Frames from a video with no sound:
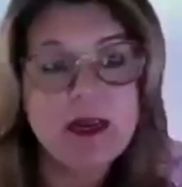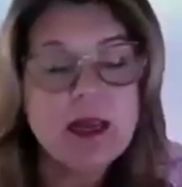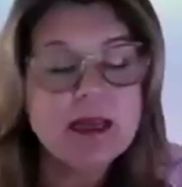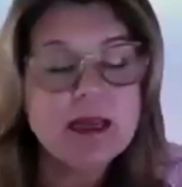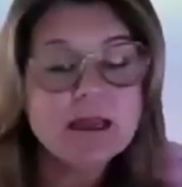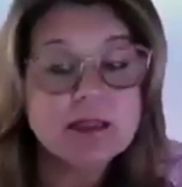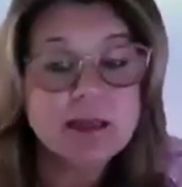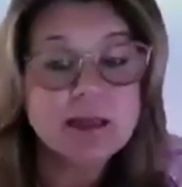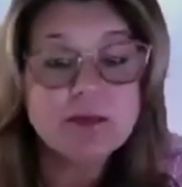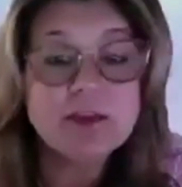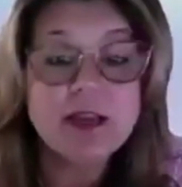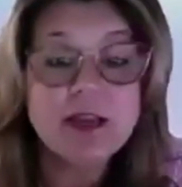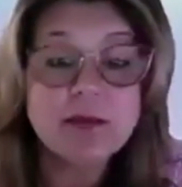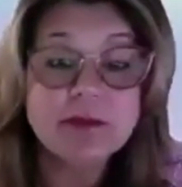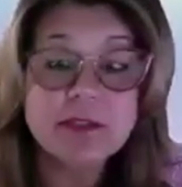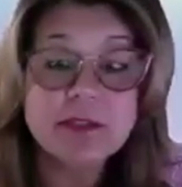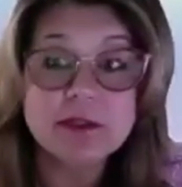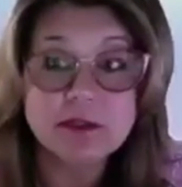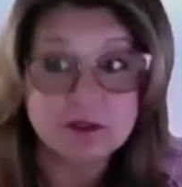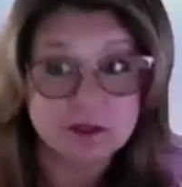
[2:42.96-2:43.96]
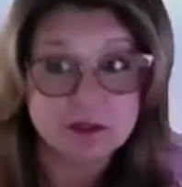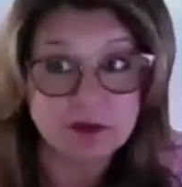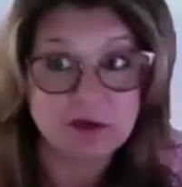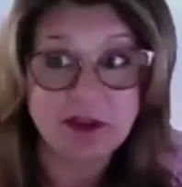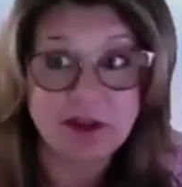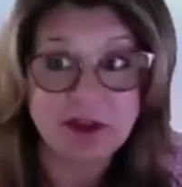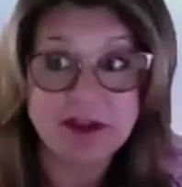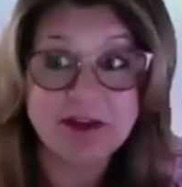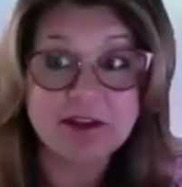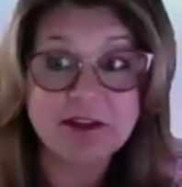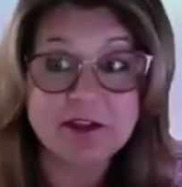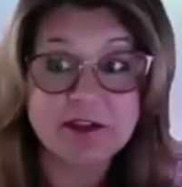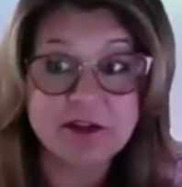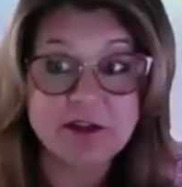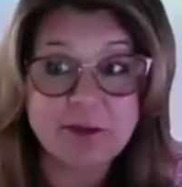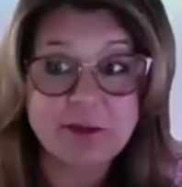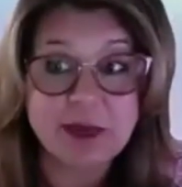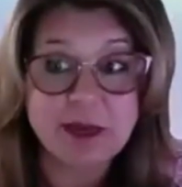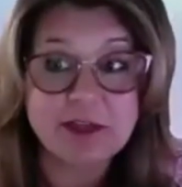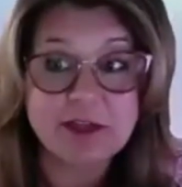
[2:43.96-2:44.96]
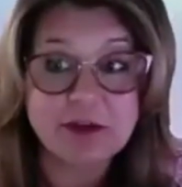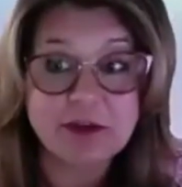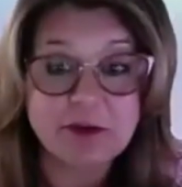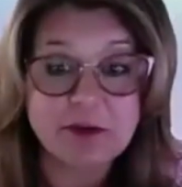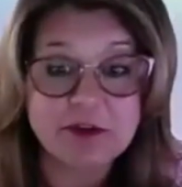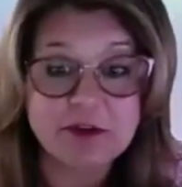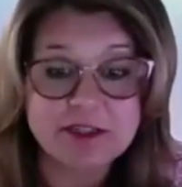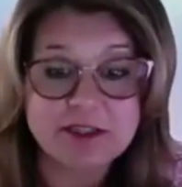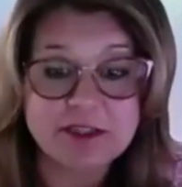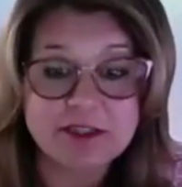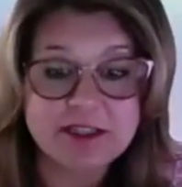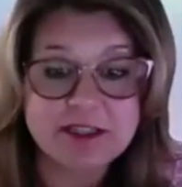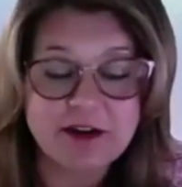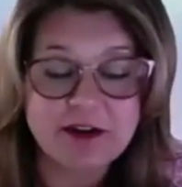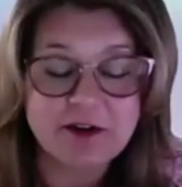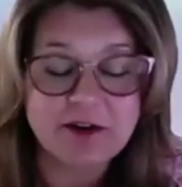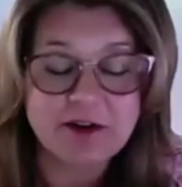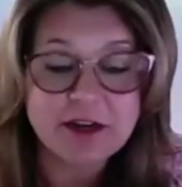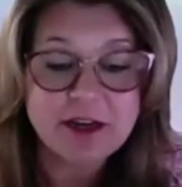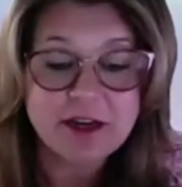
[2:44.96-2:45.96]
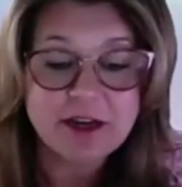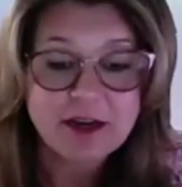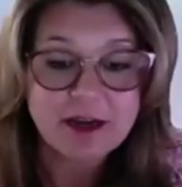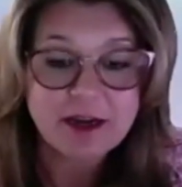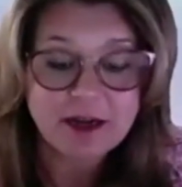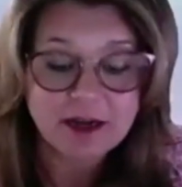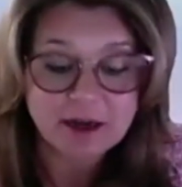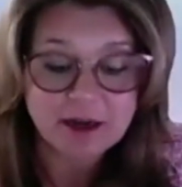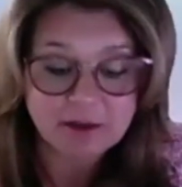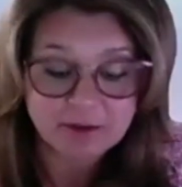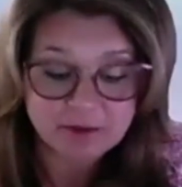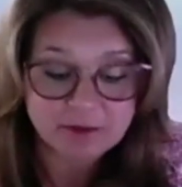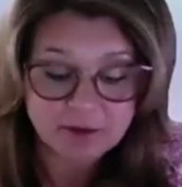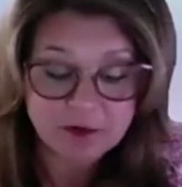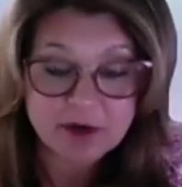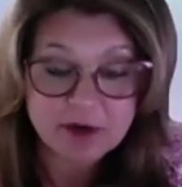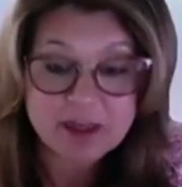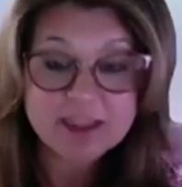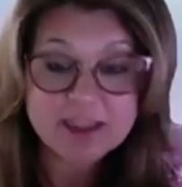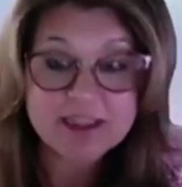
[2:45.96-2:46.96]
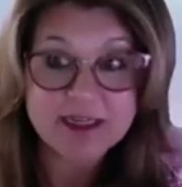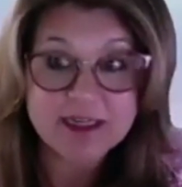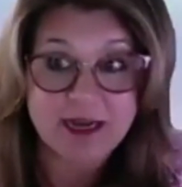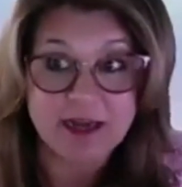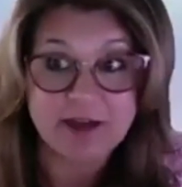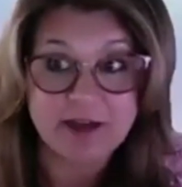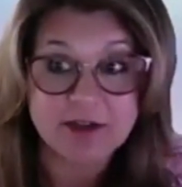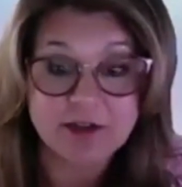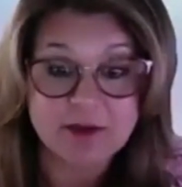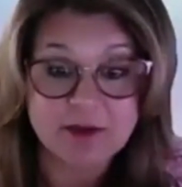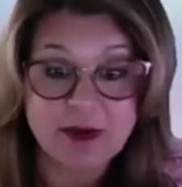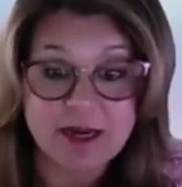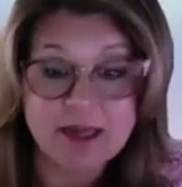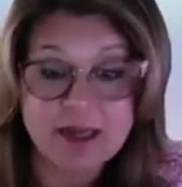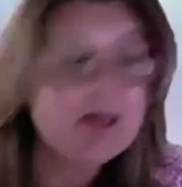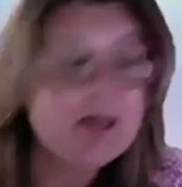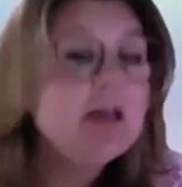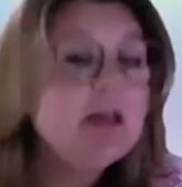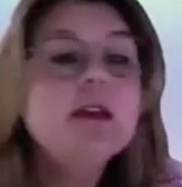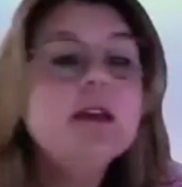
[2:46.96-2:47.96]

And sometimes, so Glenda, this goes back to your person-centered learning styles, right?